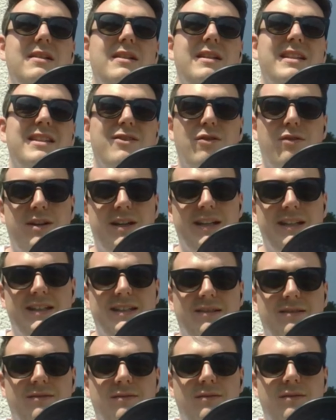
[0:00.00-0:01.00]
is not
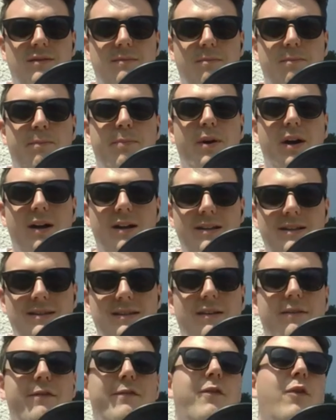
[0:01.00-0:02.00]
ideal.
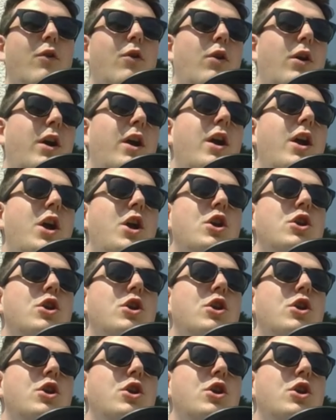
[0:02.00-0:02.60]
But for